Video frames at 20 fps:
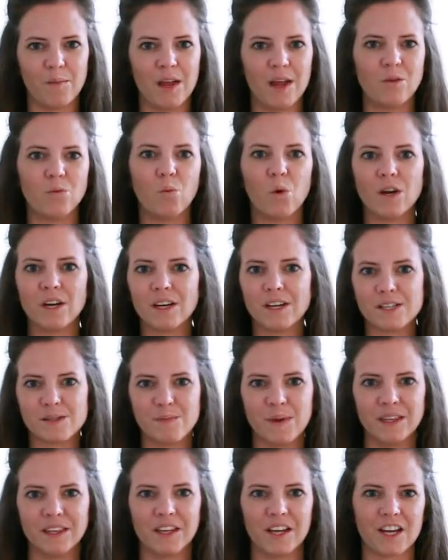and what it has
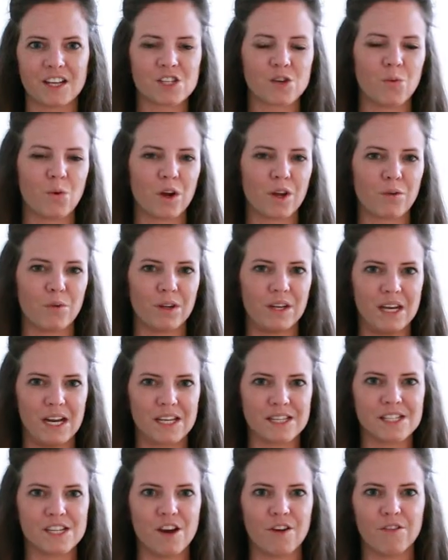been like to work with
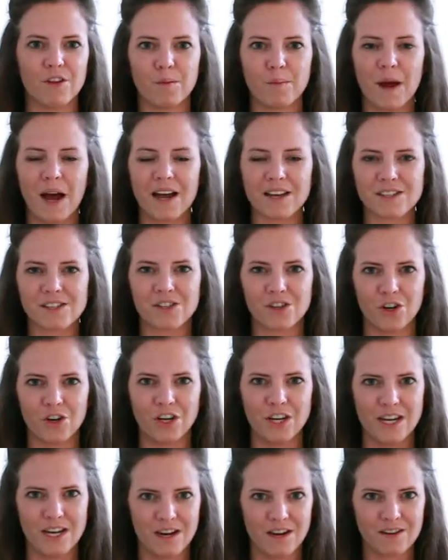Nancy over the past 30
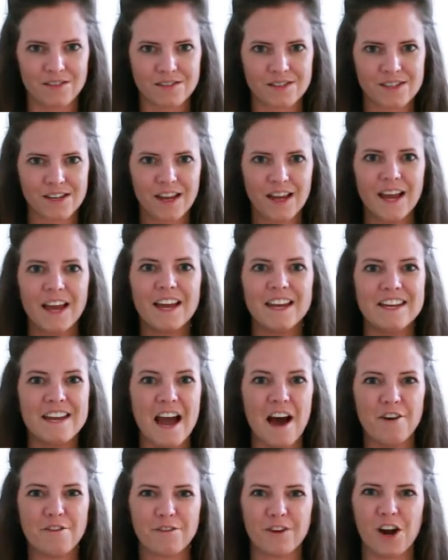years.
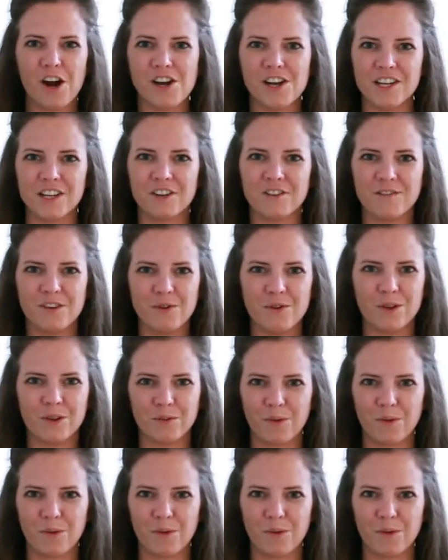Now for our interview with